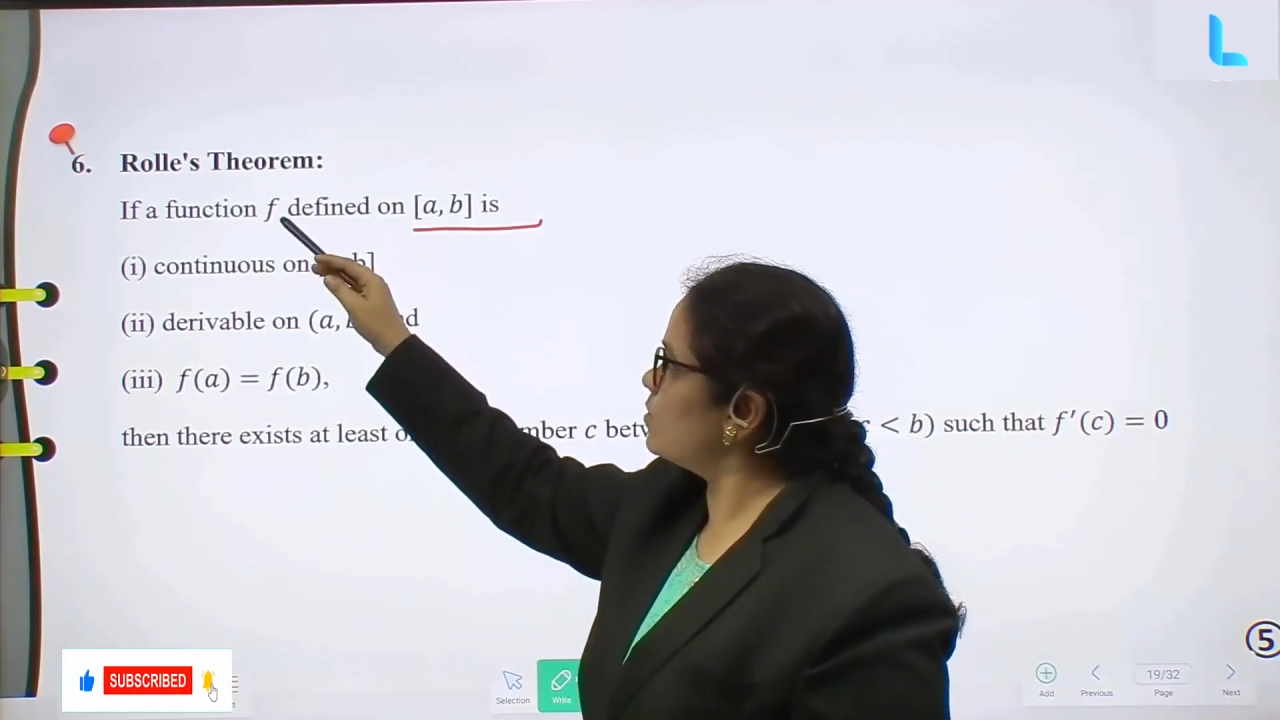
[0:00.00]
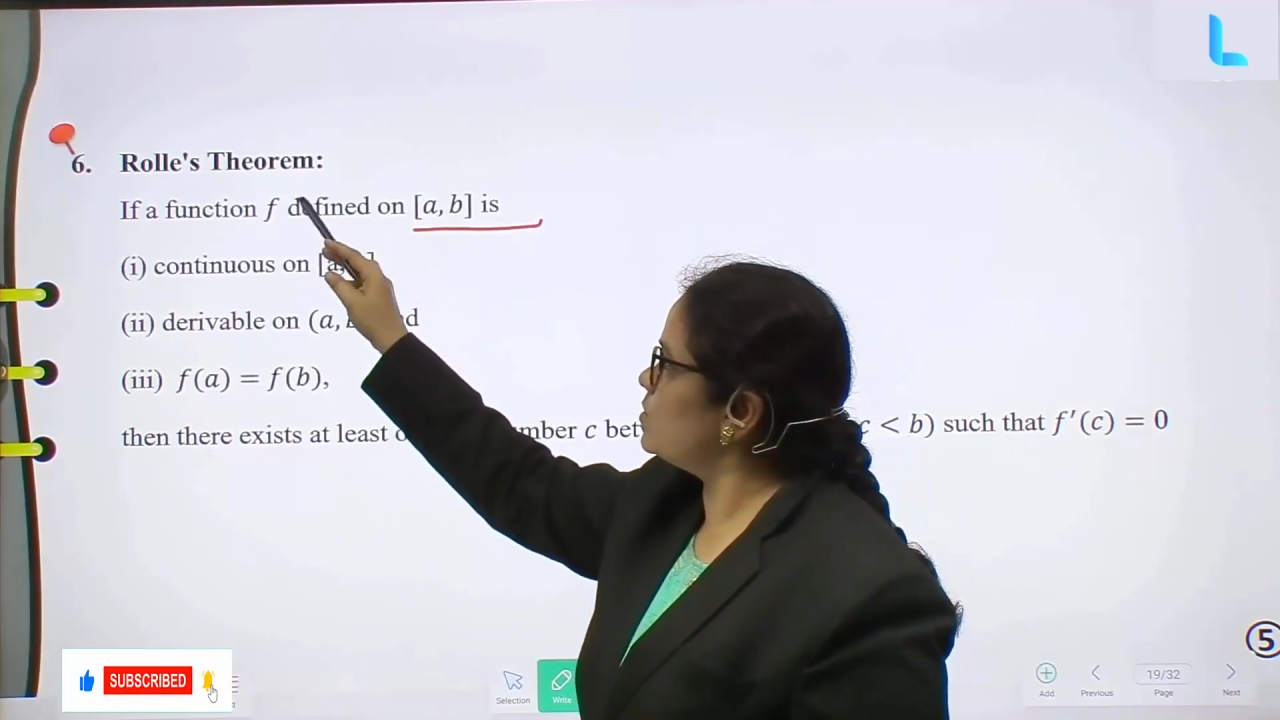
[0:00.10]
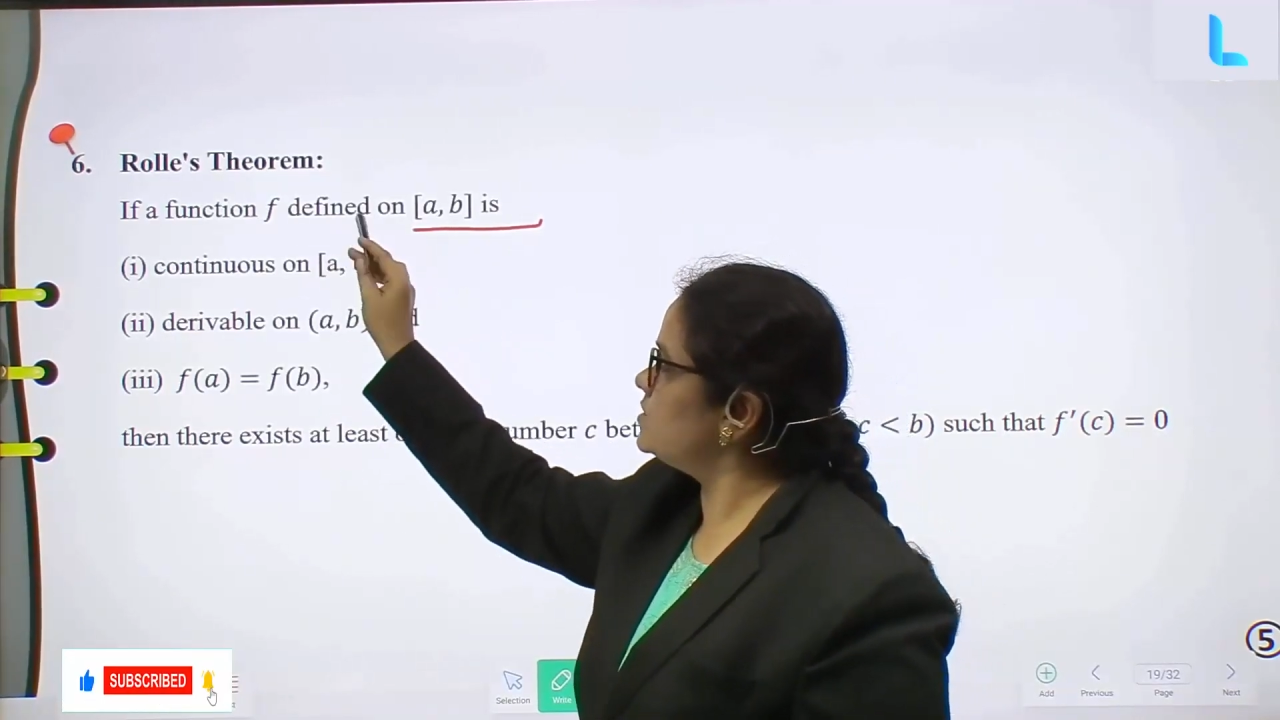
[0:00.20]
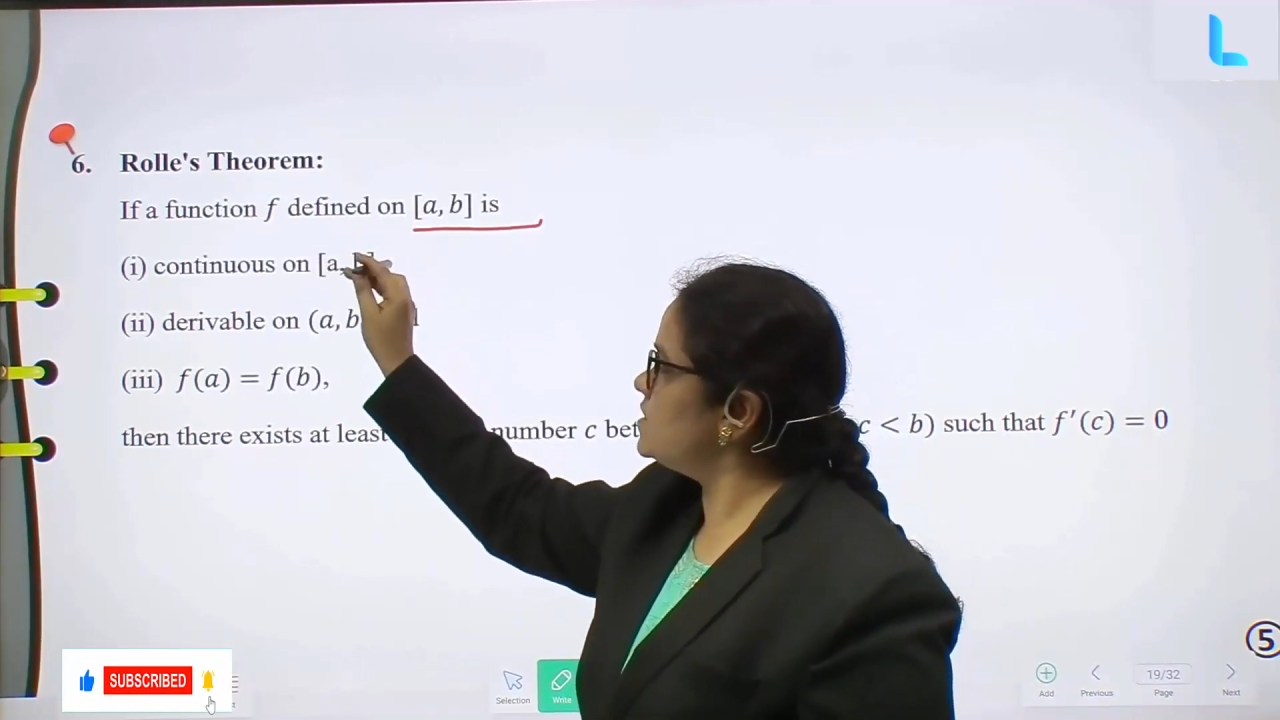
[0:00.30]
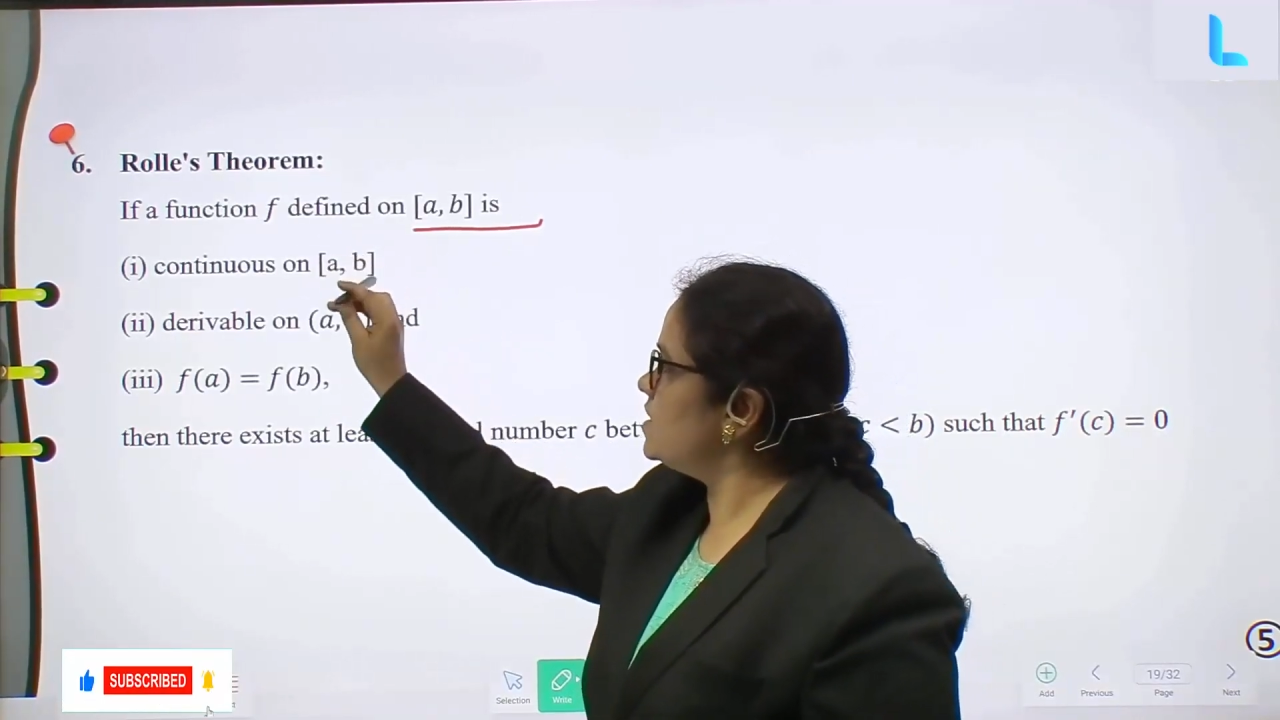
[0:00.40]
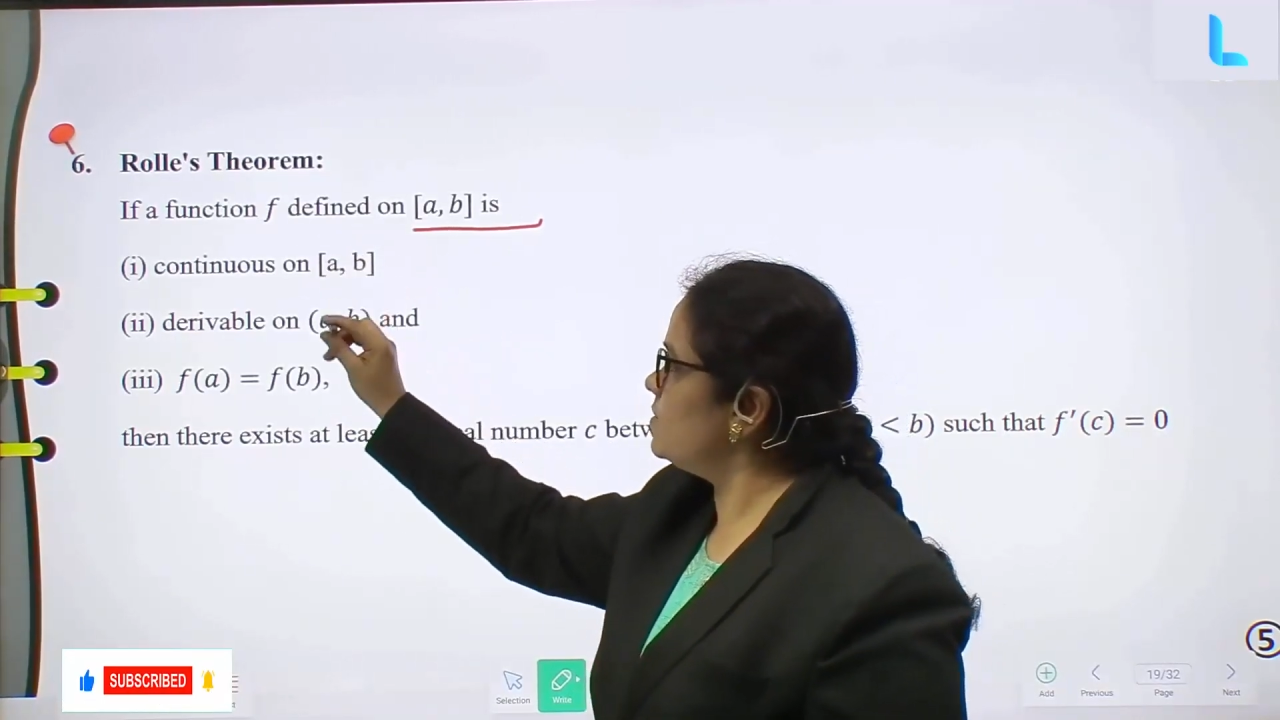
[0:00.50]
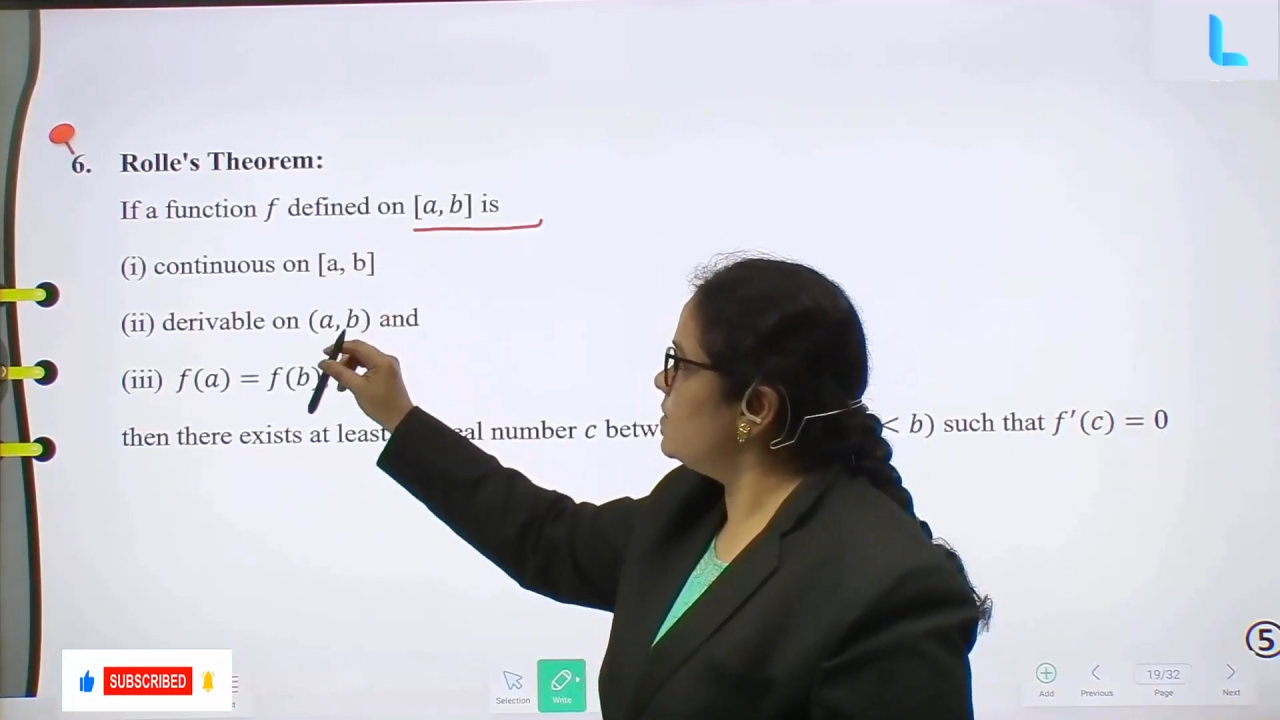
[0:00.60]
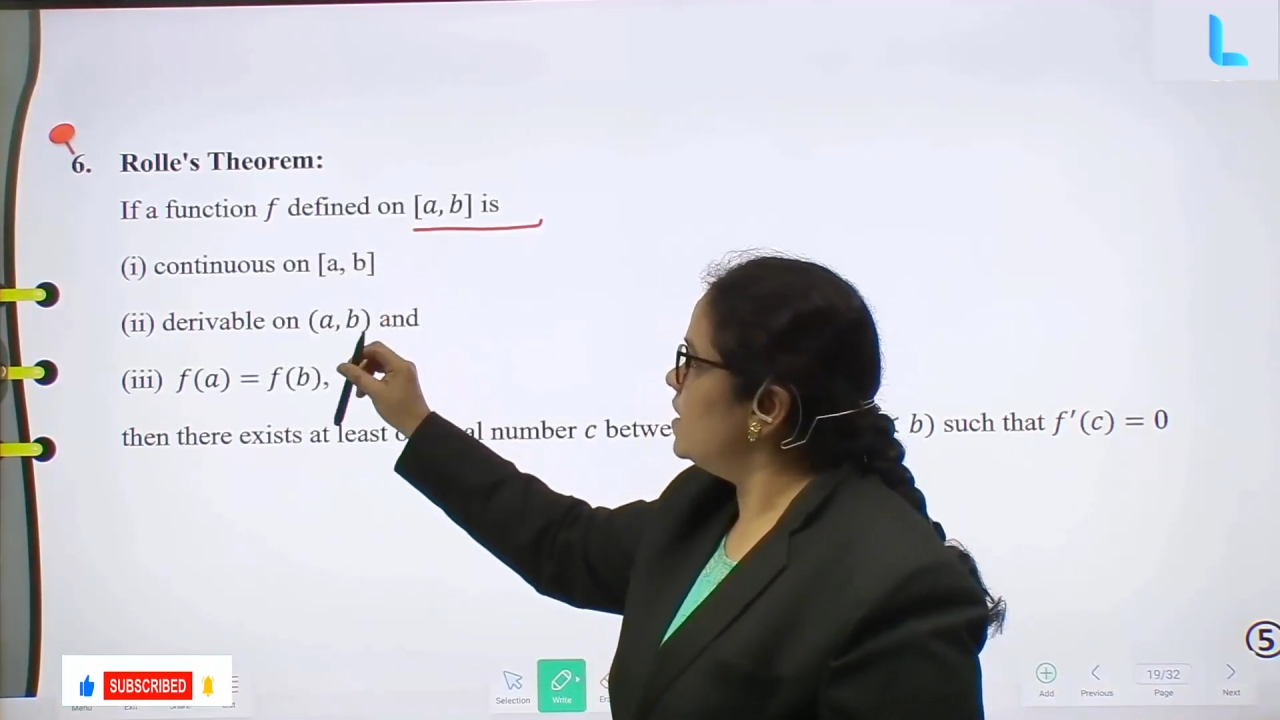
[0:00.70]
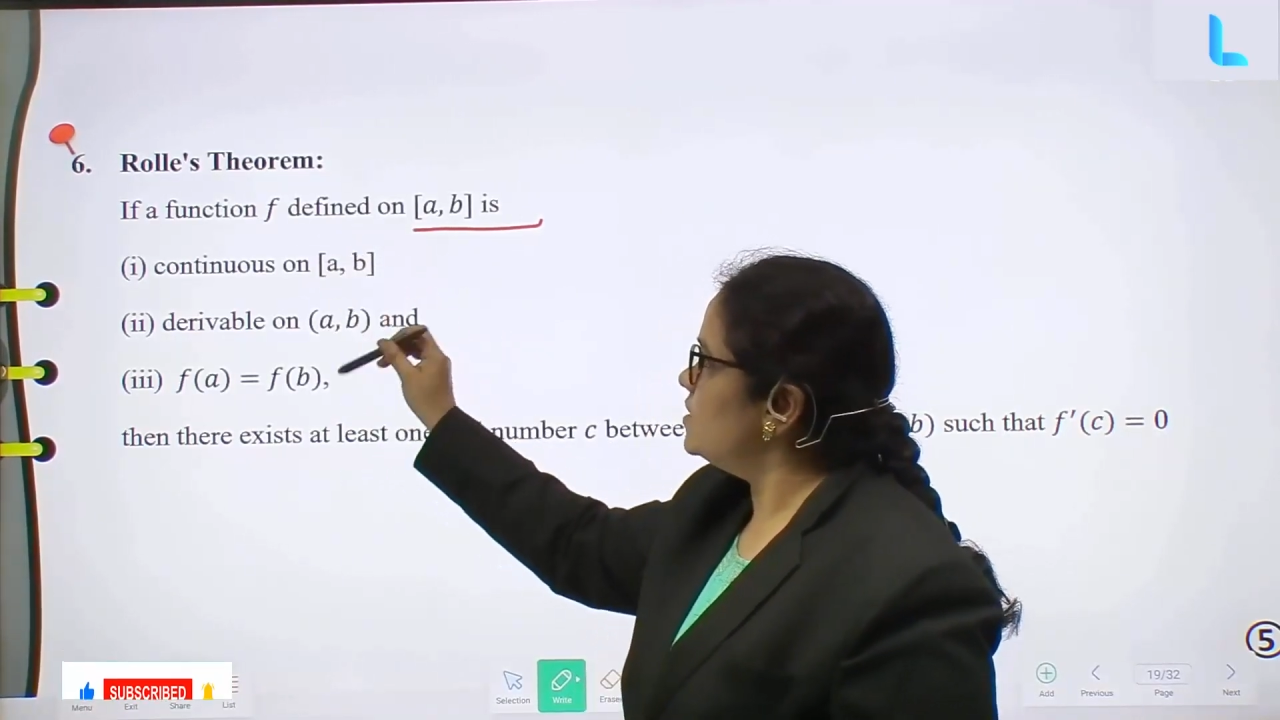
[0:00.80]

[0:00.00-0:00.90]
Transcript: Rule's theorem.